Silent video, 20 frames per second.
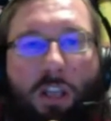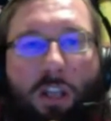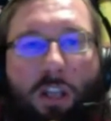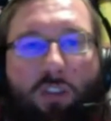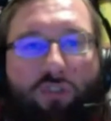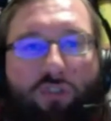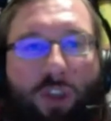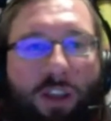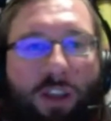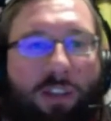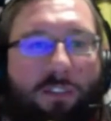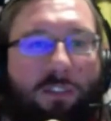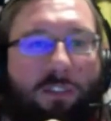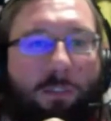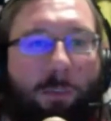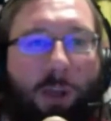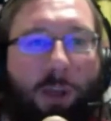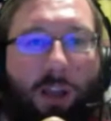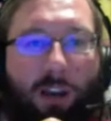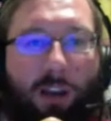Dragons of the
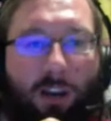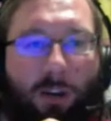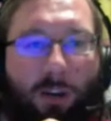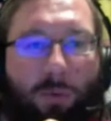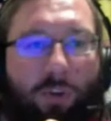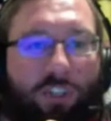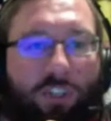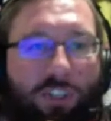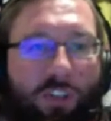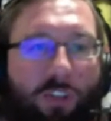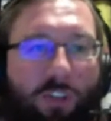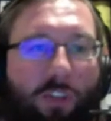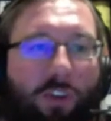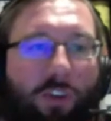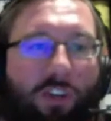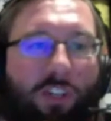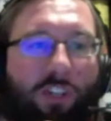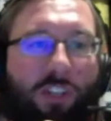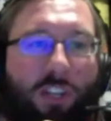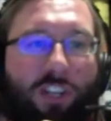Pyre, which is another
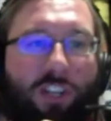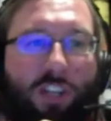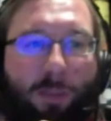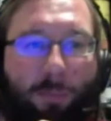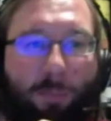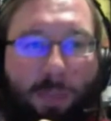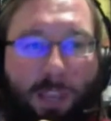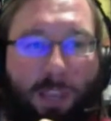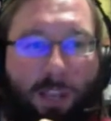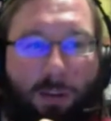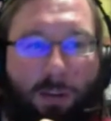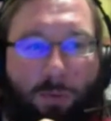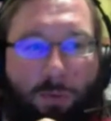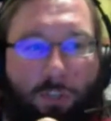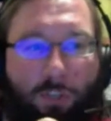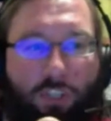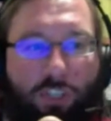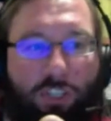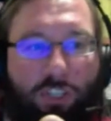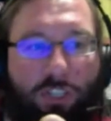13th Age campaign,
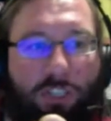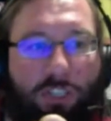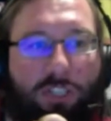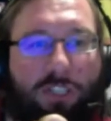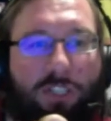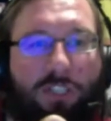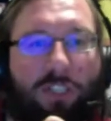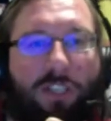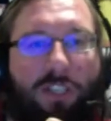which is